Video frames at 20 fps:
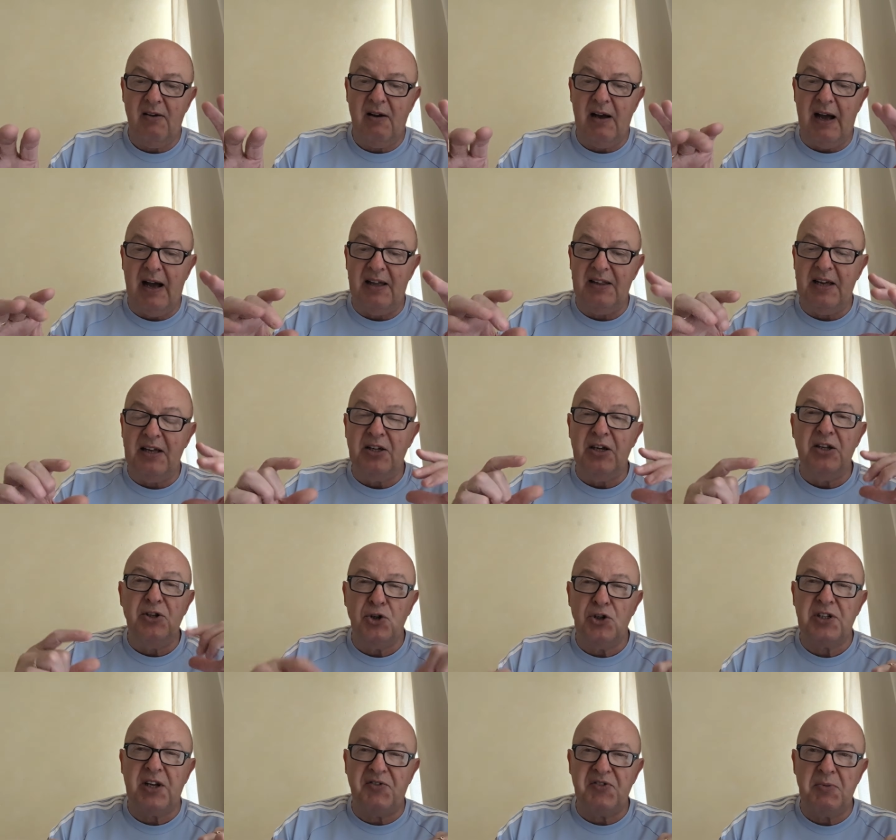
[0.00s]
and then you
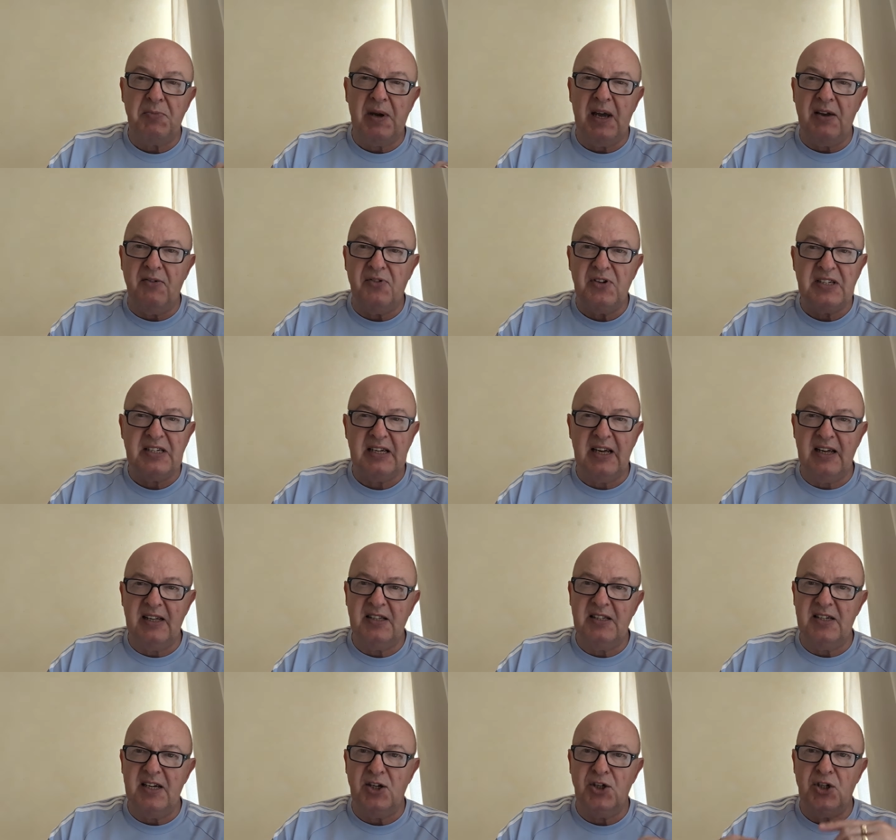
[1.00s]
just have to pay for
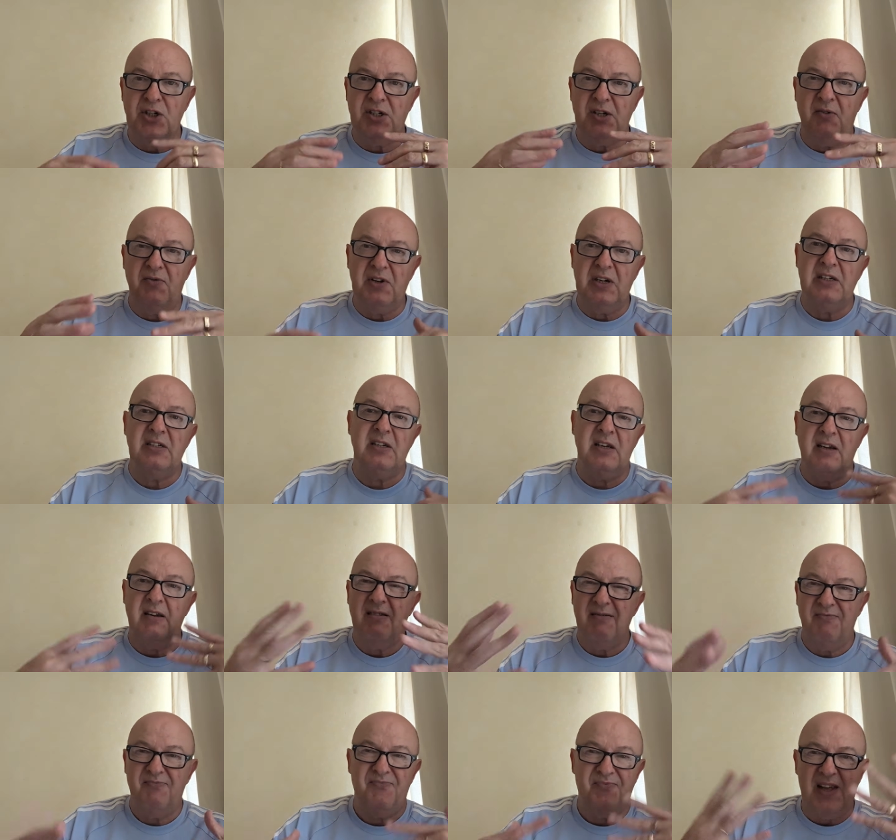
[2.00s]
certain dishes, obviously.
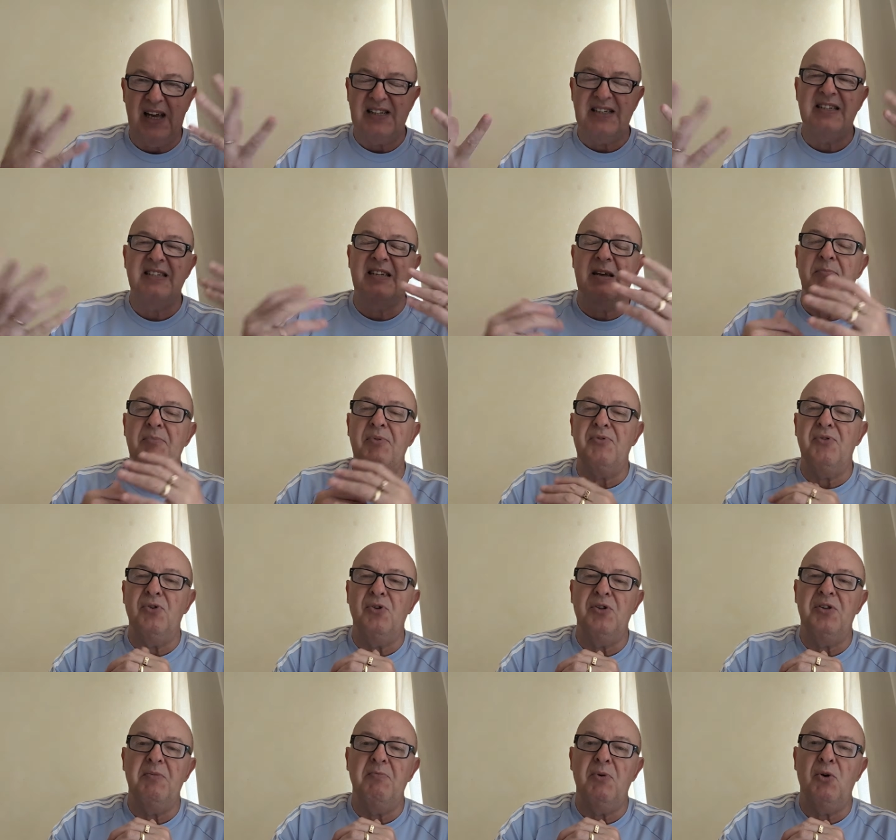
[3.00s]
As I said
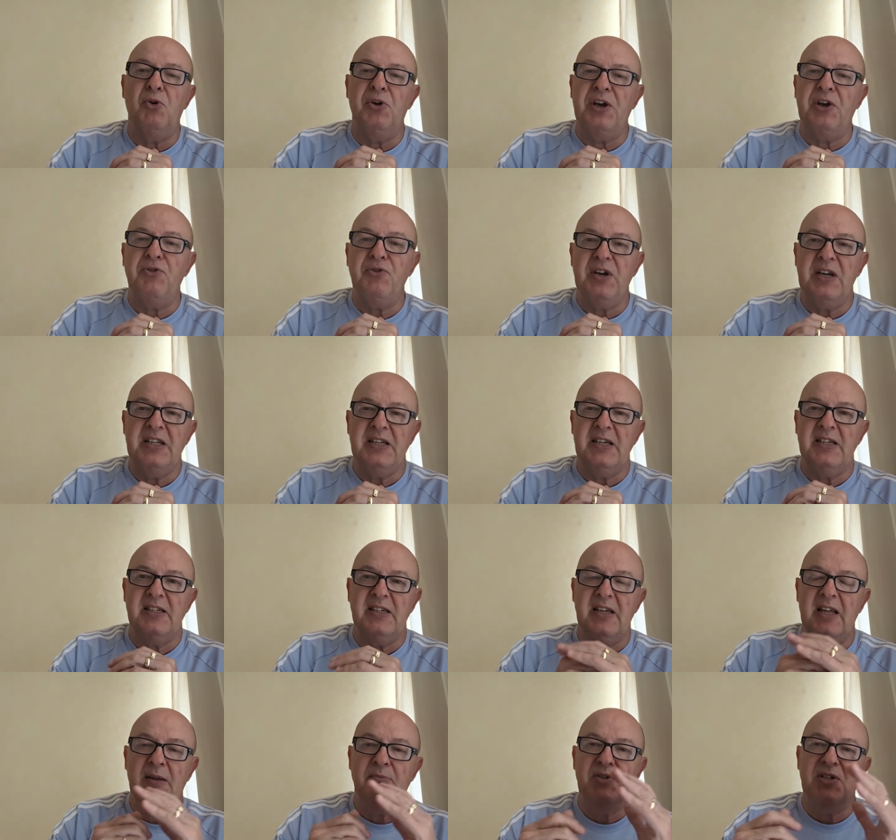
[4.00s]
before, the more ingredients
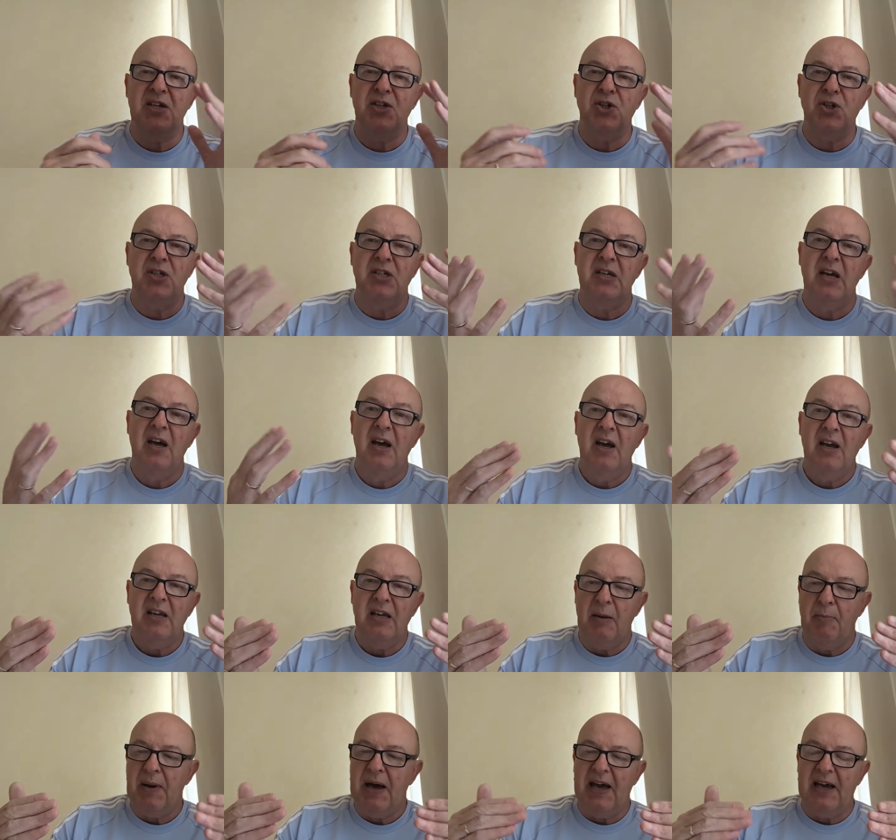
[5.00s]
and dishes,
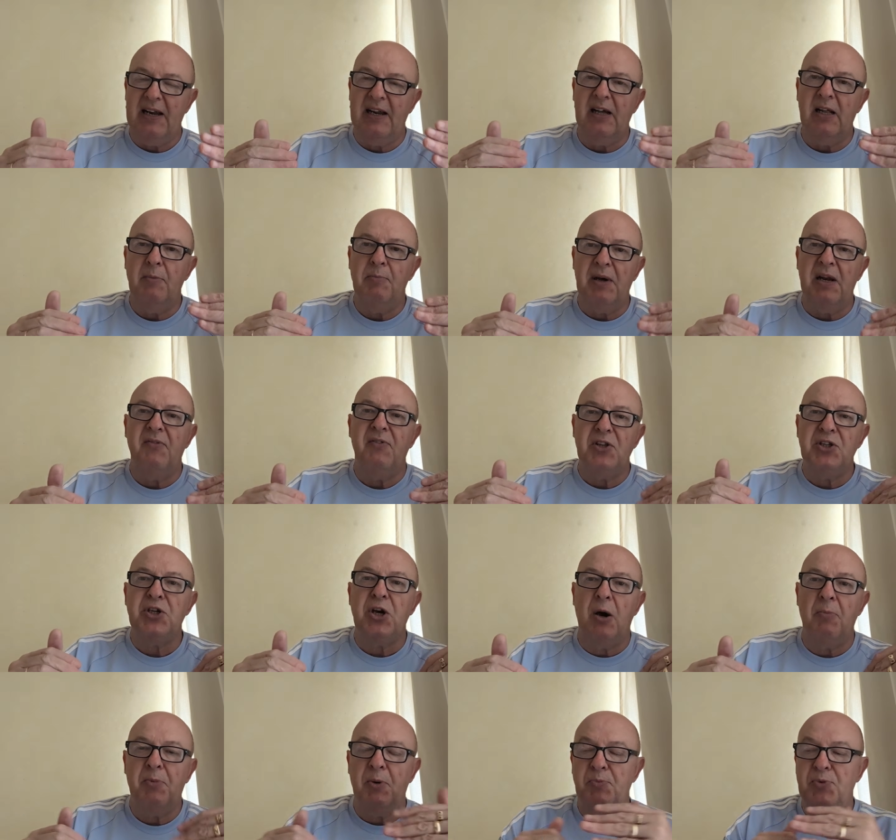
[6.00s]
you pay a little bit of a
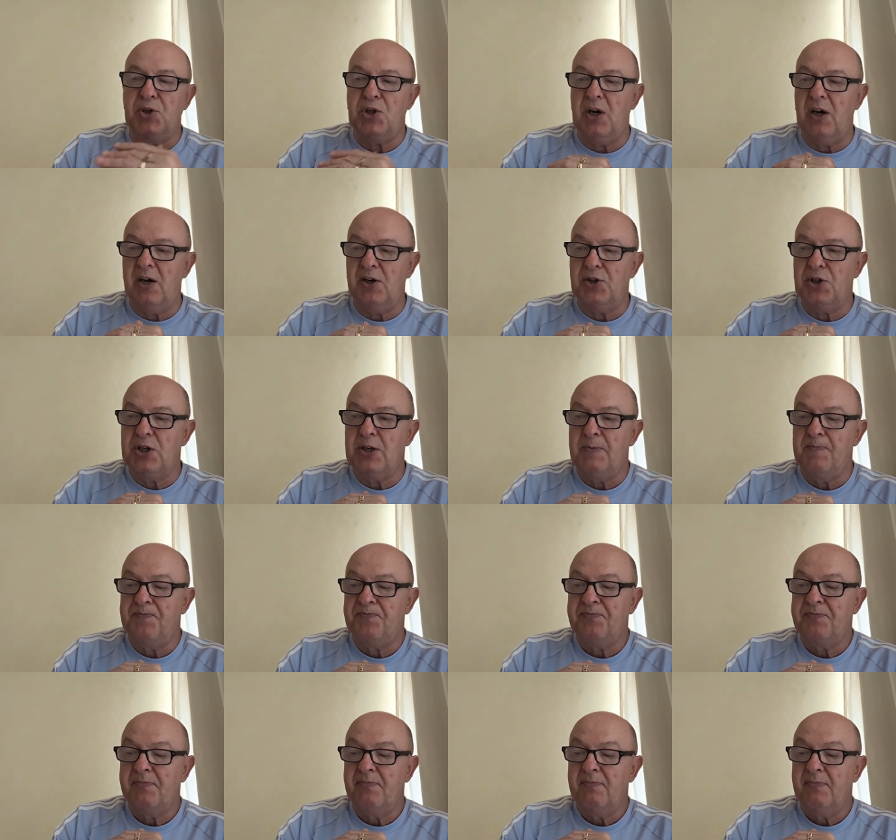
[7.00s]
top-up charge.
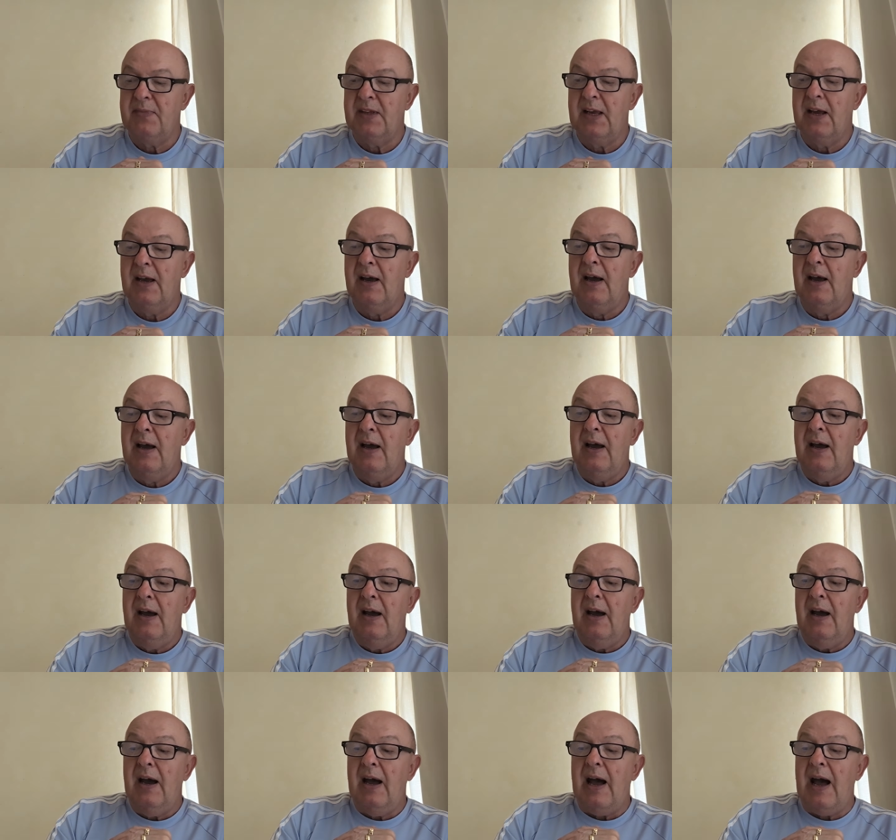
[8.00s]

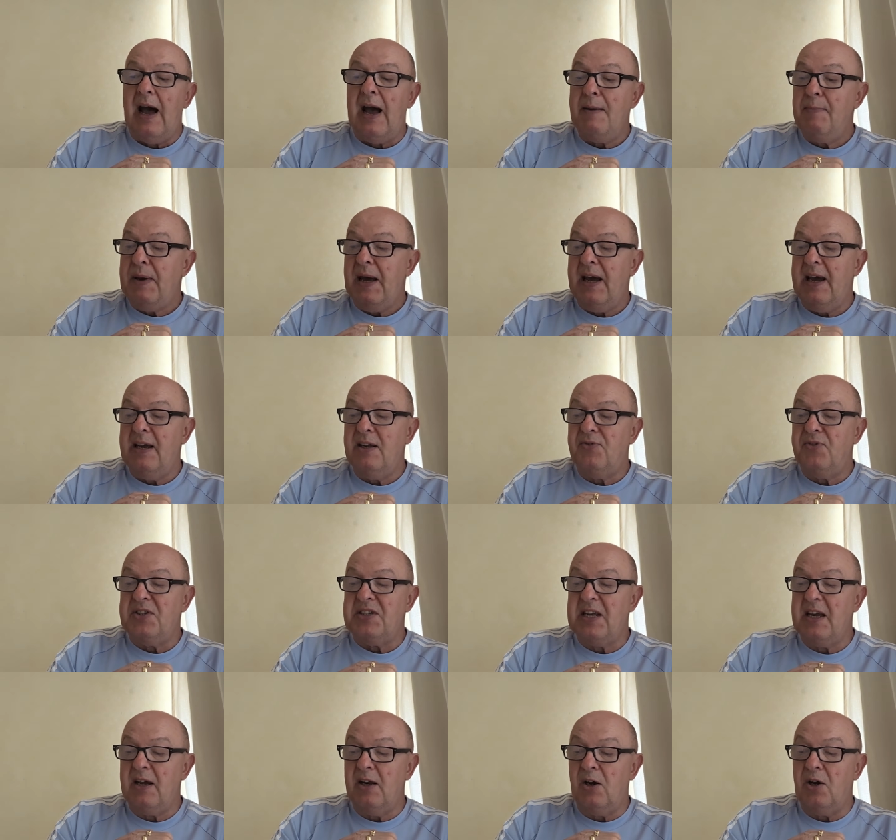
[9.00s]
I paid for
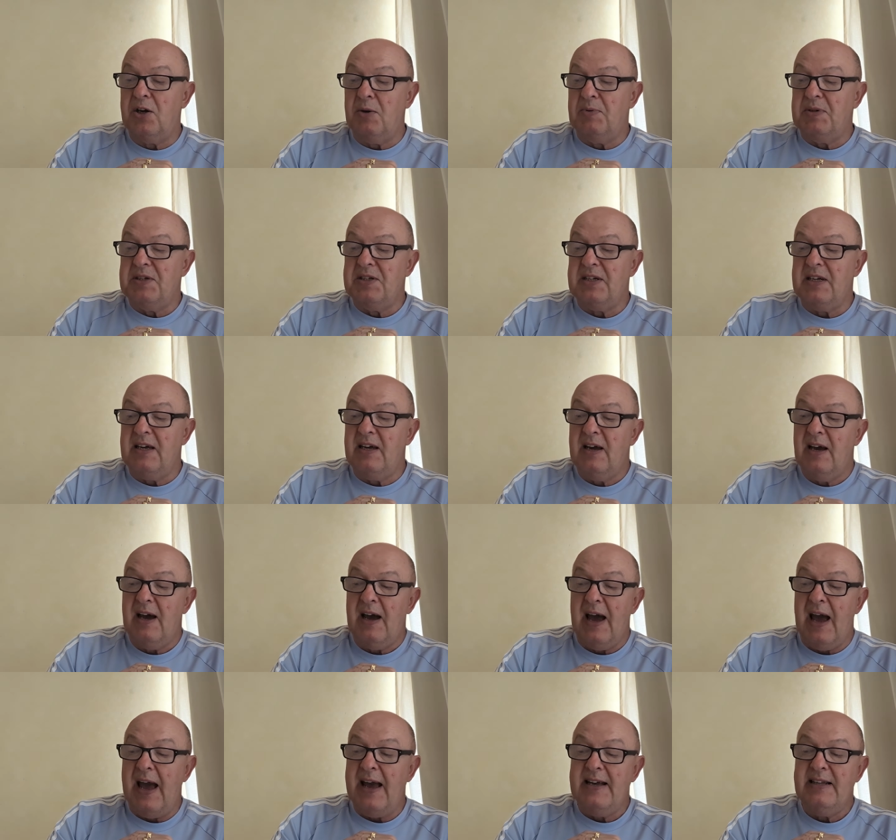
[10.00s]
single occupancy
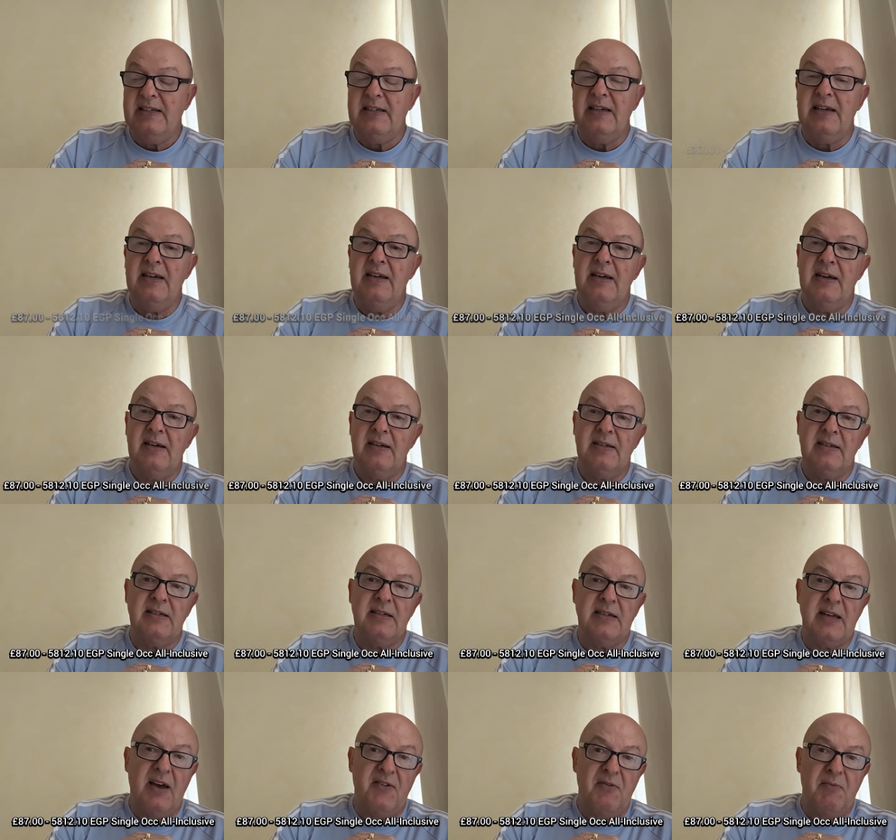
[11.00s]

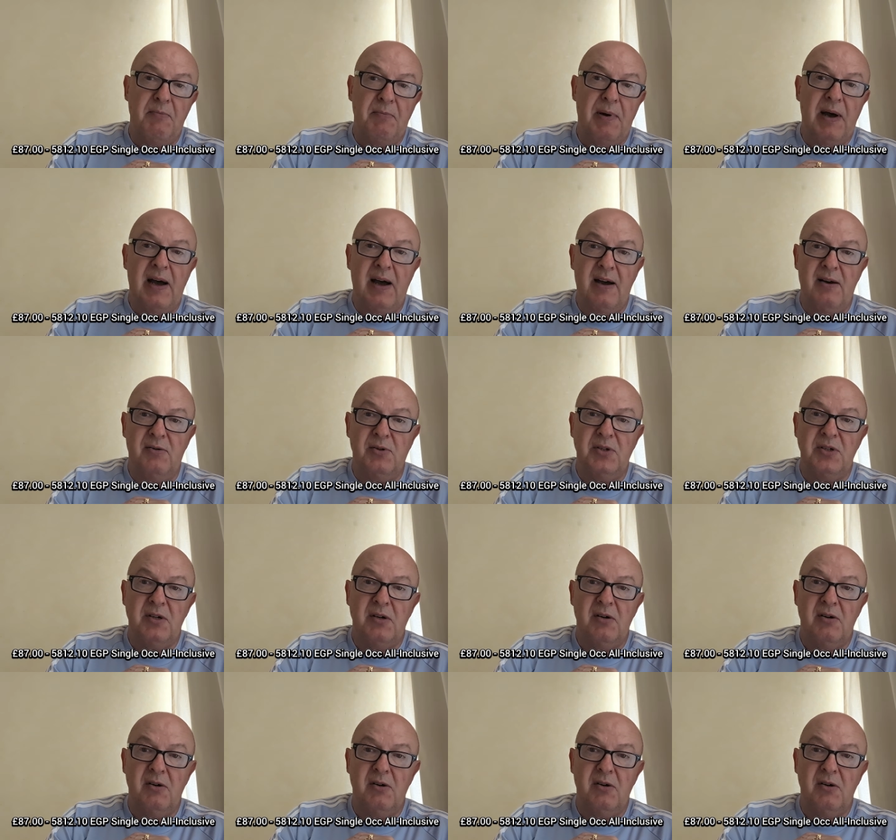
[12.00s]
£87,